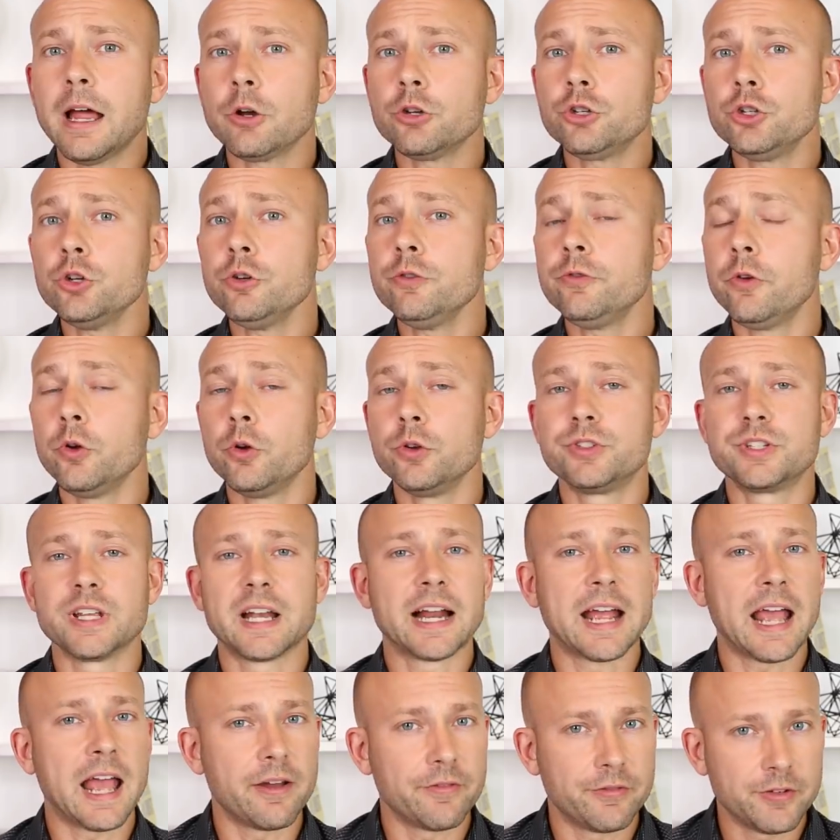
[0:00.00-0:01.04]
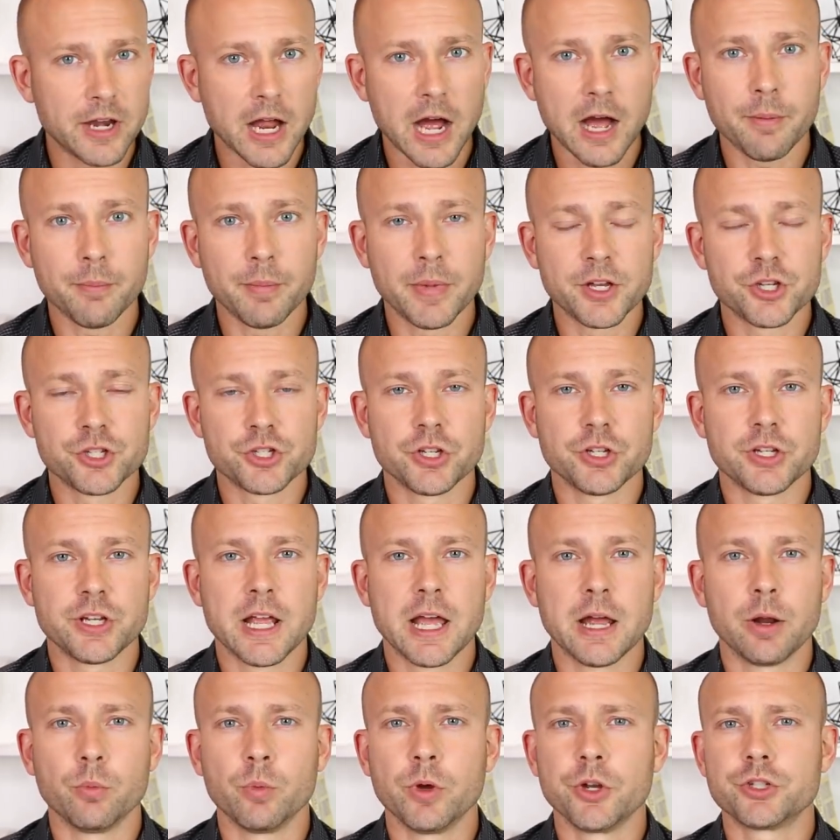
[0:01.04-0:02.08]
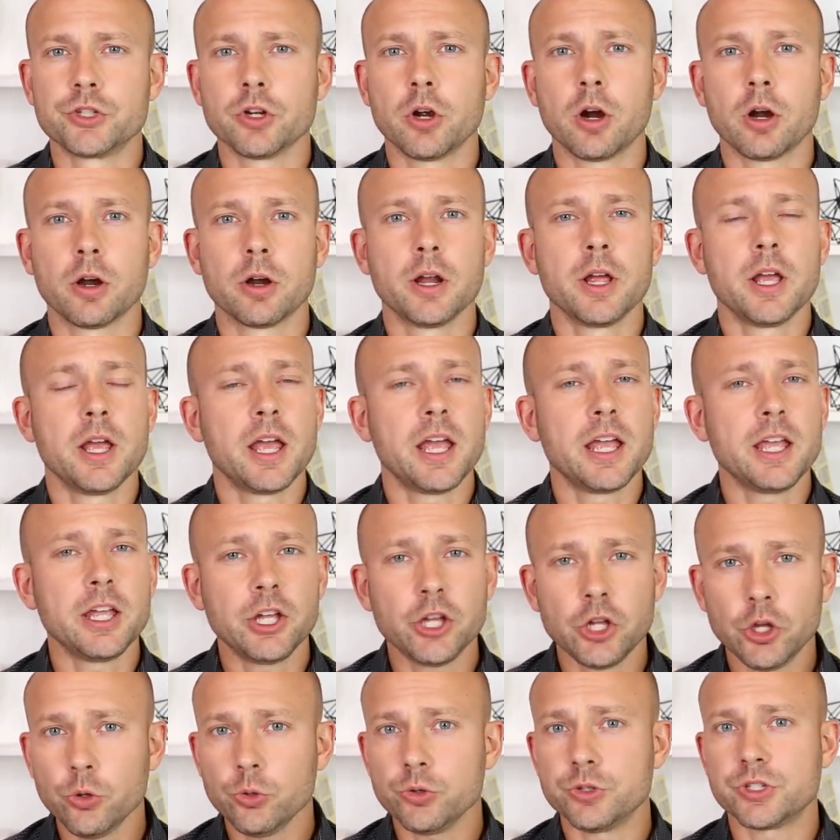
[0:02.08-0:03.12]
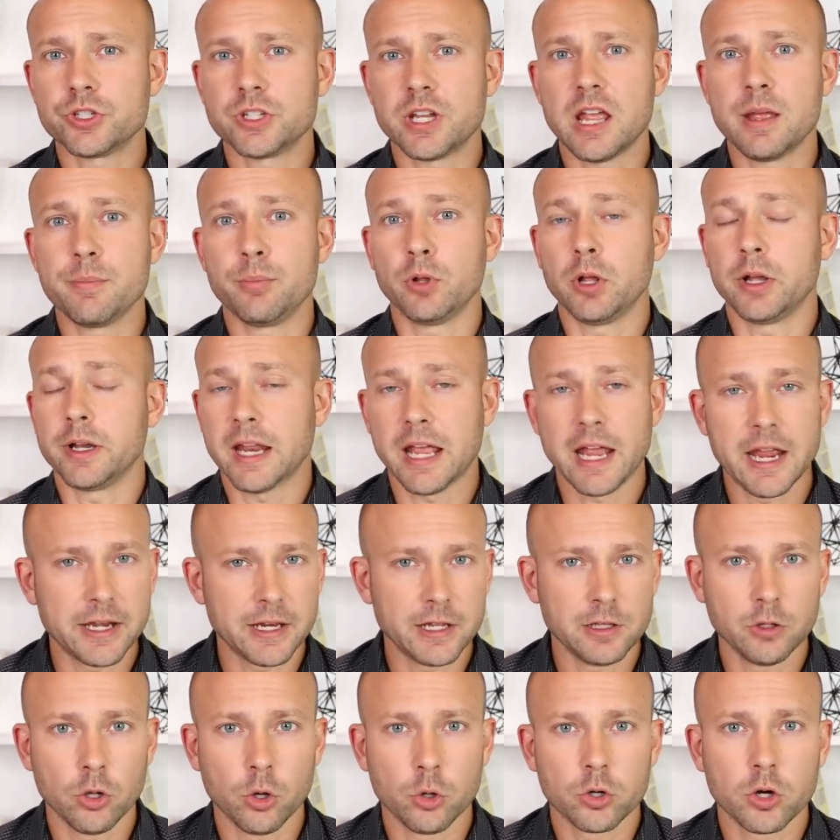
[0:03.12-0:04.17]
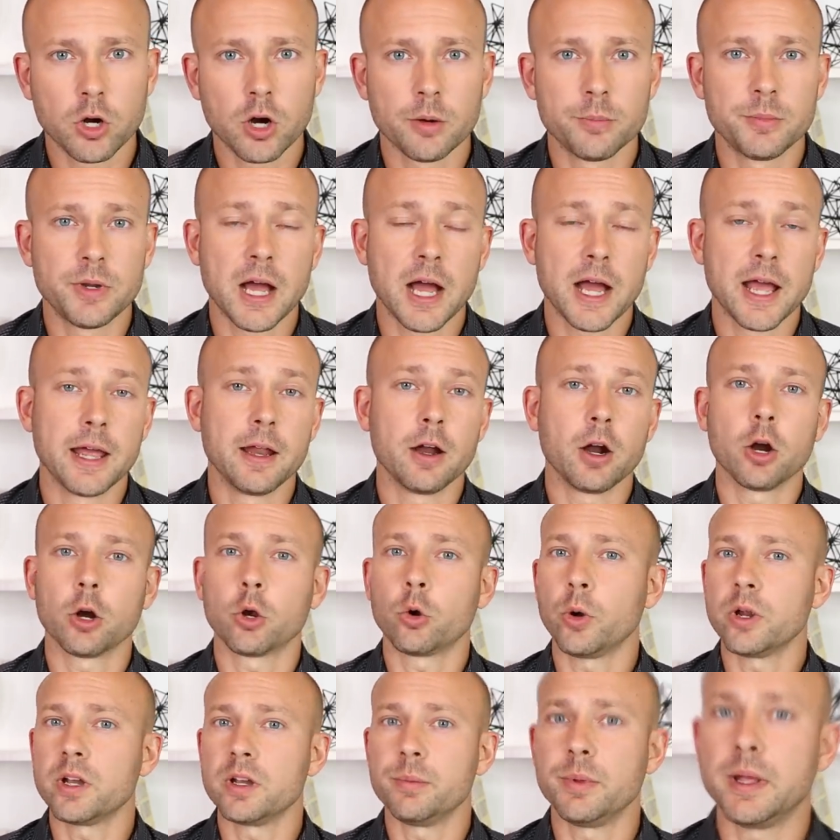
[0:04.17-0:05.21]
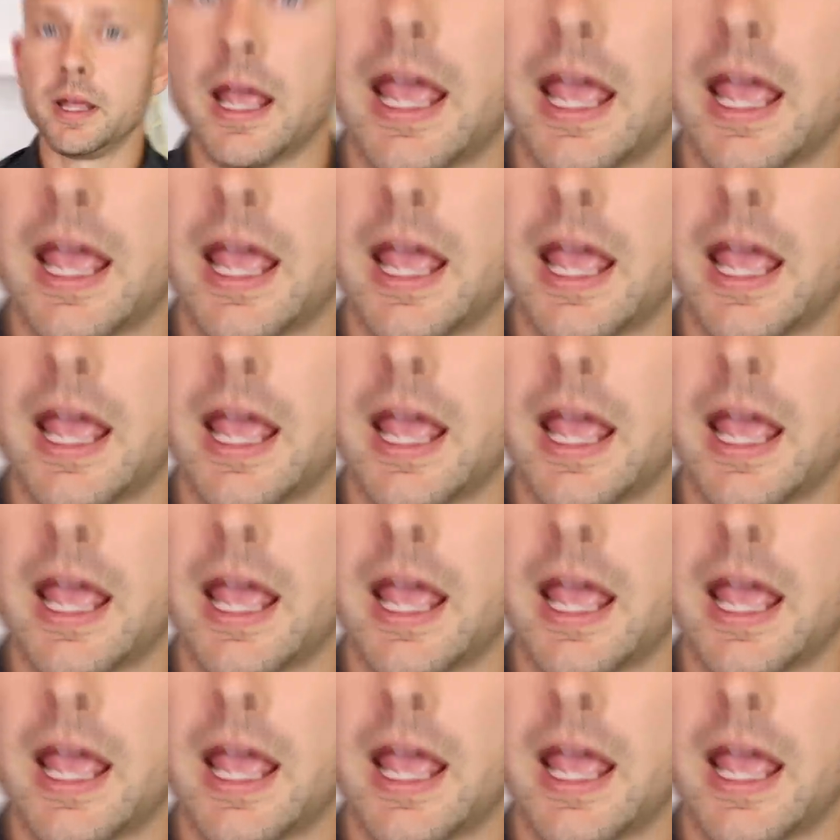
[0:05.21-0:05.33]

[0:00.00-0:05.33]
Now, two foods that I have not mentioned yet, which are a huge staple on any low carb diet, are going to be